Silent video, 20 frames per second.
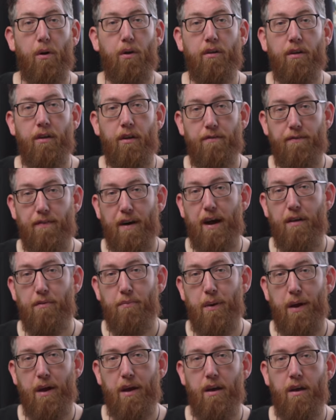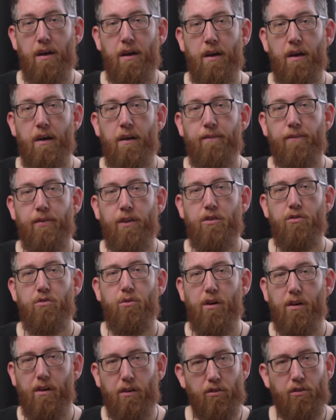bottle and a five p, so
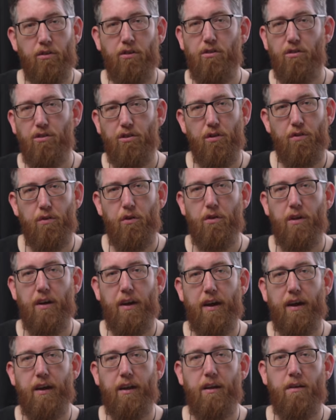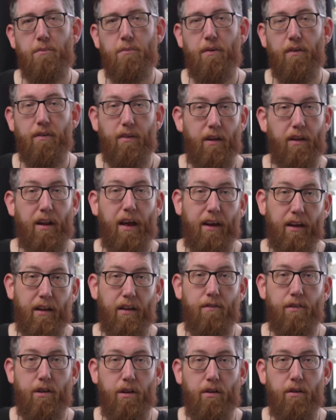I couldn't use Corona like in the like in
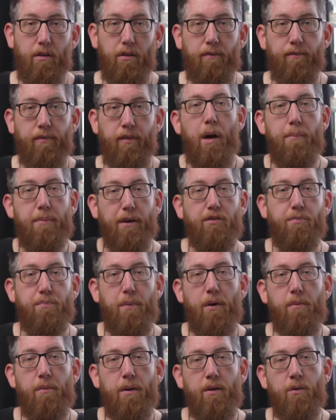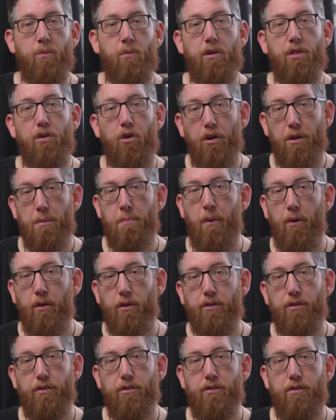the video. I'll be experimenting with other
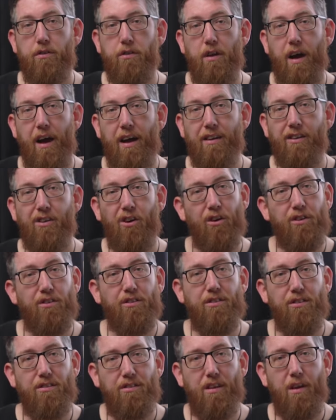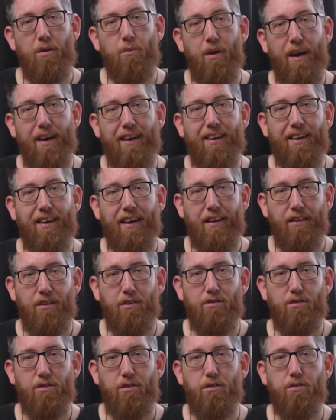bottles and coins to see what I can get
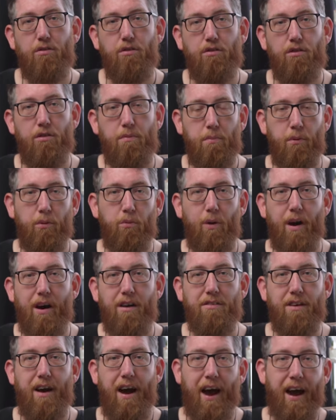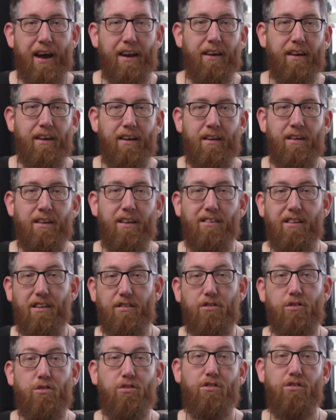used to, such as Budweiser, Heineken, as
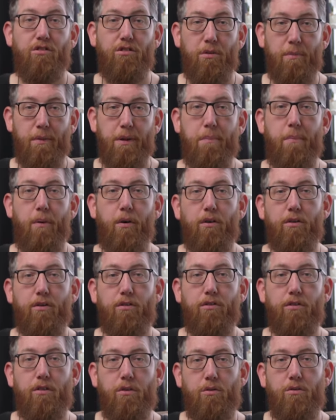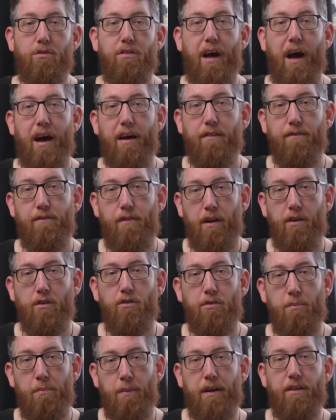that's usually some of the bottles used at
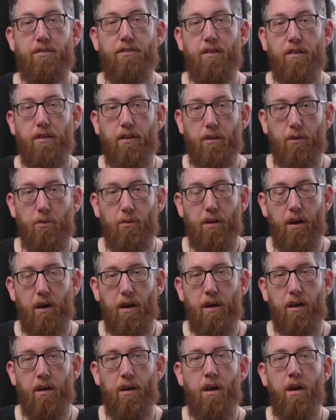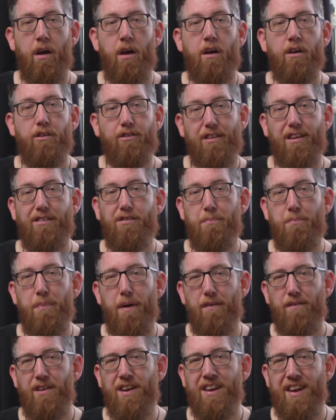venues and places in the U K, so that's a bit
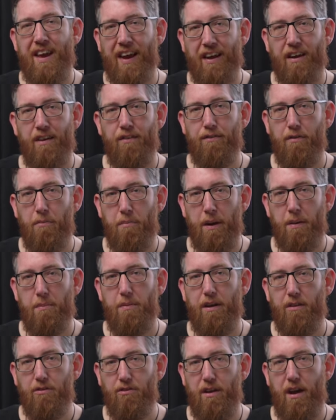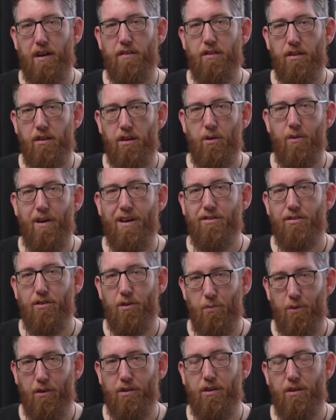of a negative for people outside of the U S who
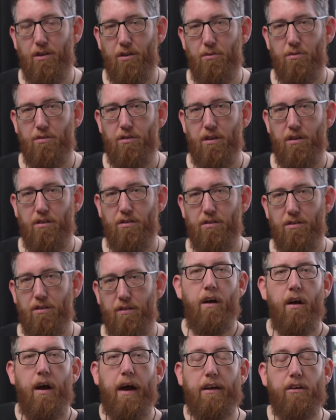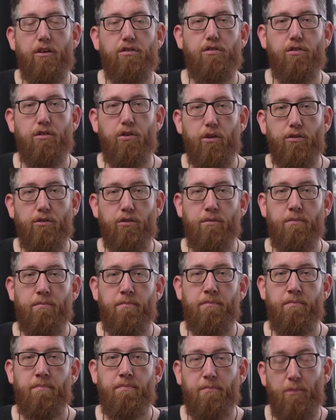want to use this. I also got
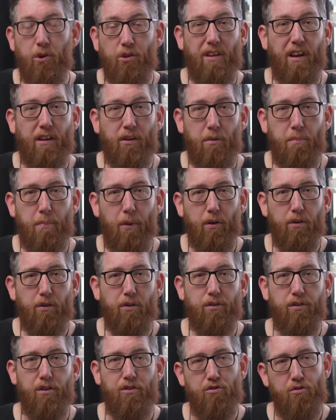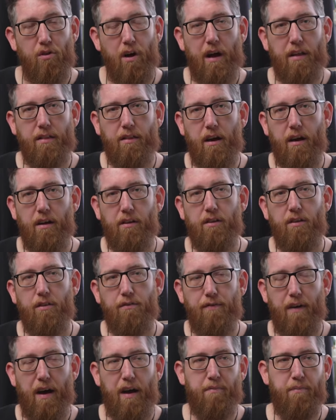some Modelo bottles and tried that. The
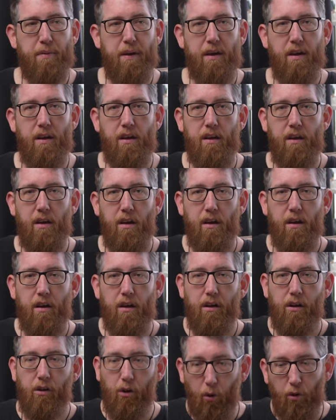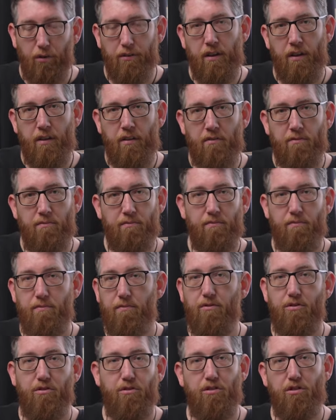five p goes in
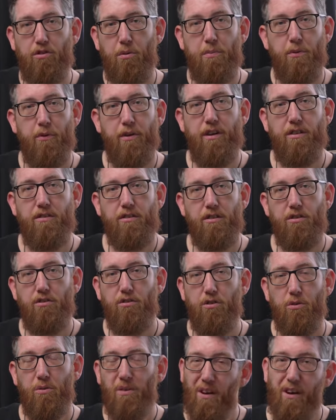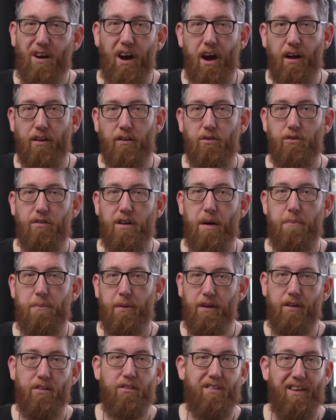super easy, so you can't use that
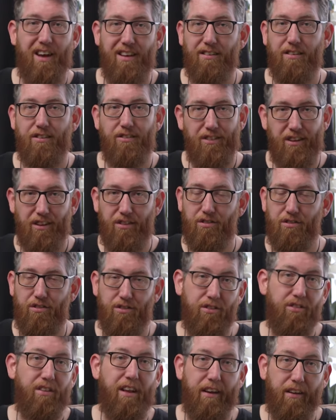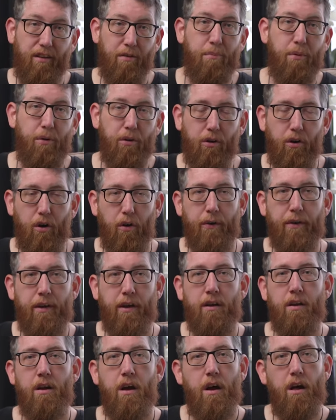because, as you can see, it's just like you put a coin
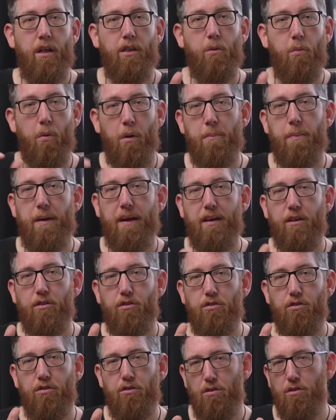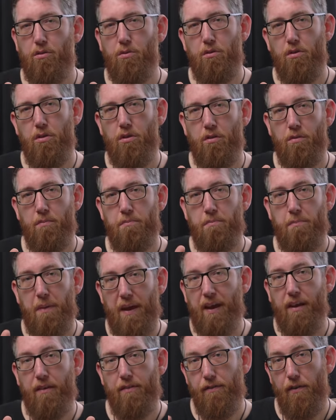in. The one p is too
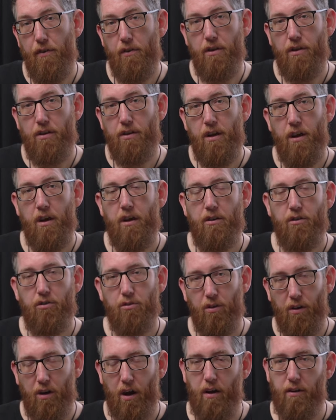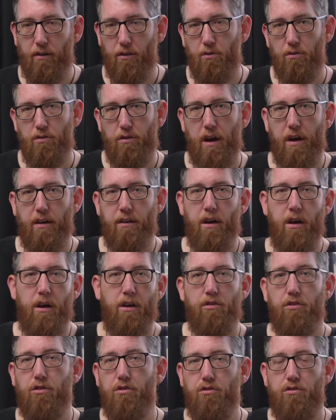big for it, so I can't use that,
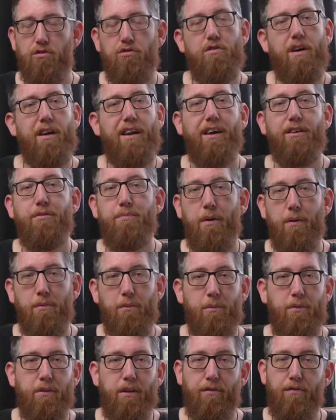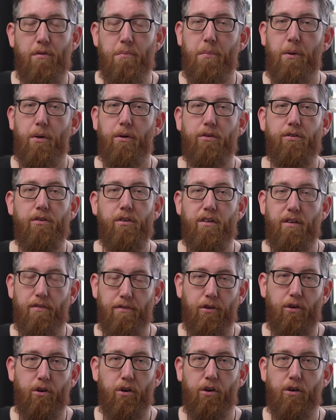so it's just trying to experiment with different bottles and
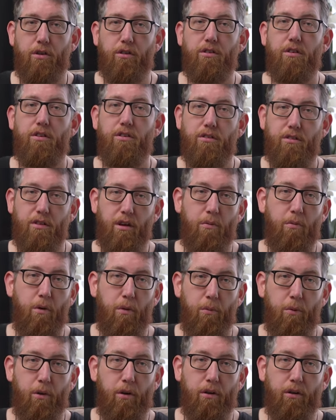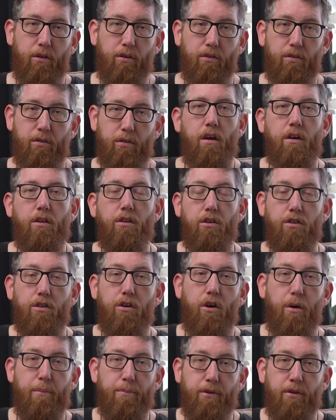different coins and see what works. The other
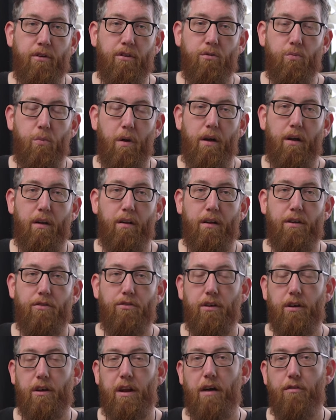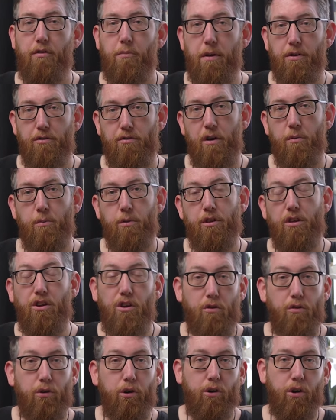option as well is you can have a mess around with
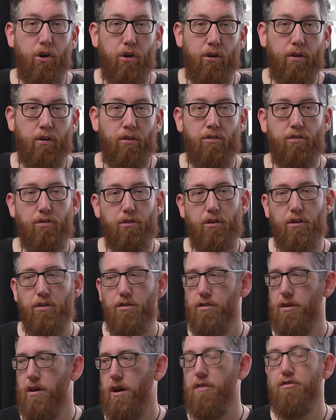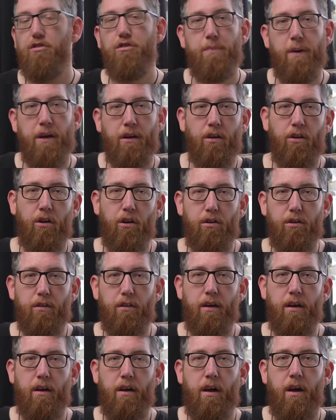euro coins, so you can say I've just been on
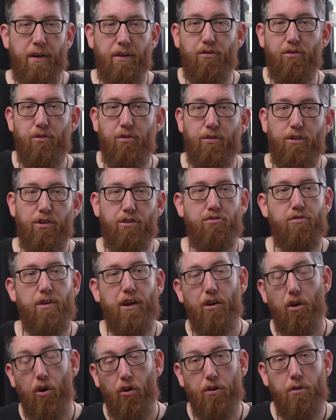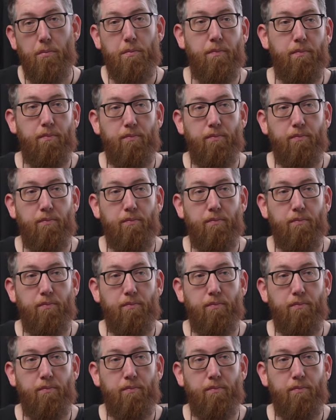holiday, been shown this trick, or you